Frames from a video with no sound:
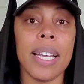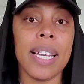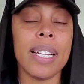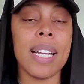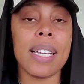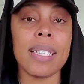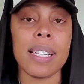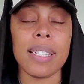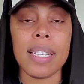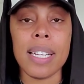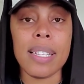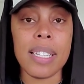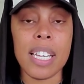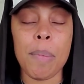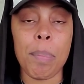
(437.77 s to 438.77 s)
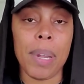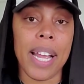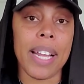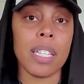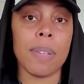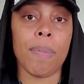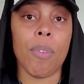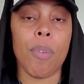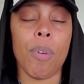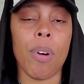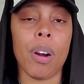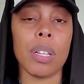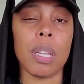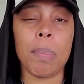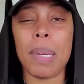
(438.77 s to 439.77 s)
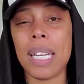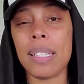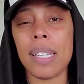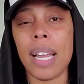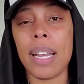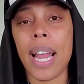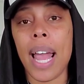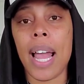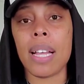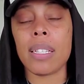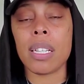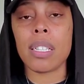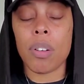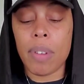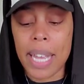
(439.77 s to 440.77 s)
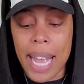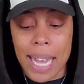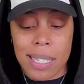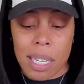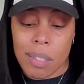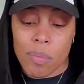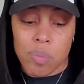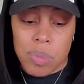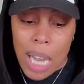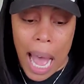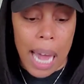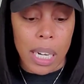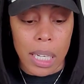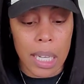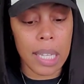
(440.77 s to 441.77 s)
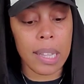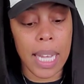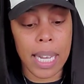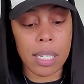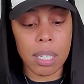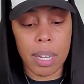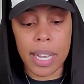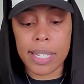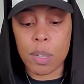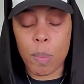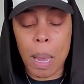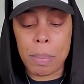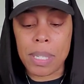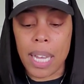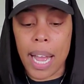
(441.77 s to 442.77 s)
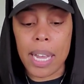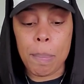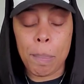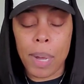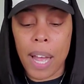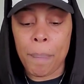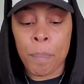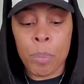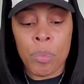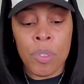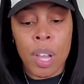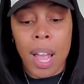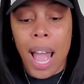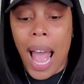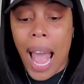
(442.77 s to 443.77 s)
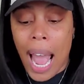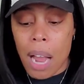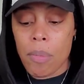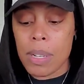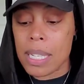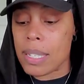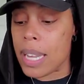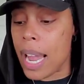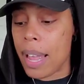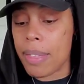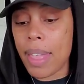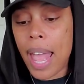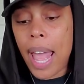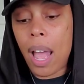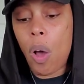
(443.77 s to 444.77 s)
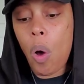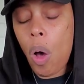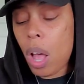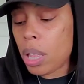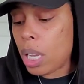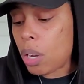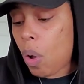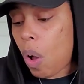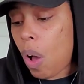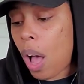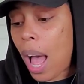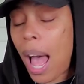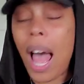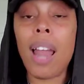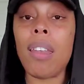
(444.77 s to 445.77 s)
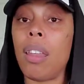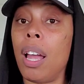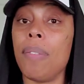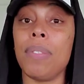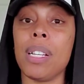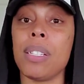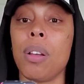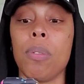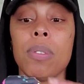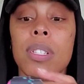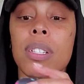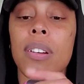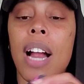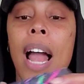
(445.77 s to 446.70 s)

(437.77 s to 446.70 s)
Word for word: He does the CZ plates for the P10S. So he has a lot of good things on his website. But I would say that all in all, I love this holster.